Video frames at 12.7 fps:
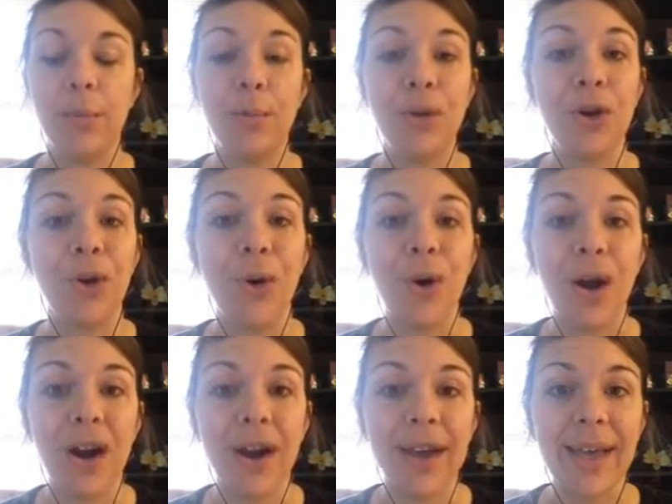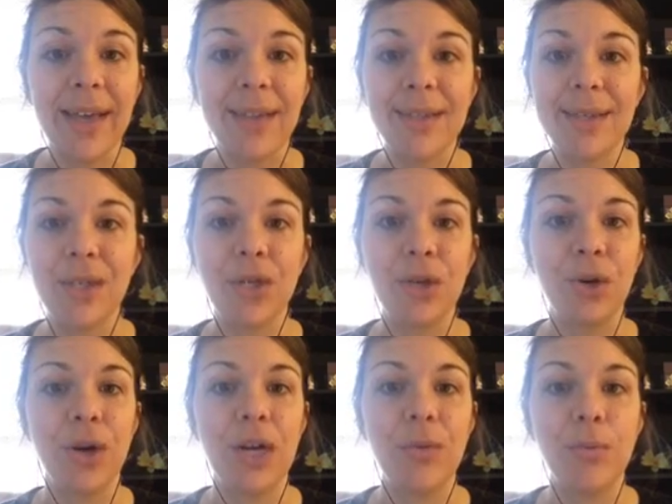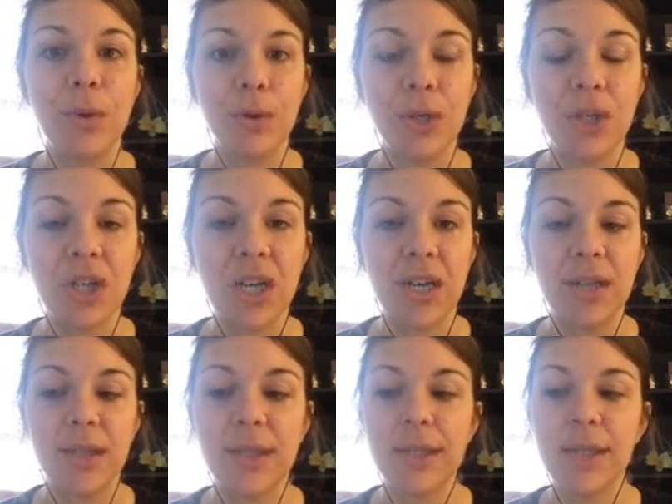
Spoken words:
your organs, your emotions,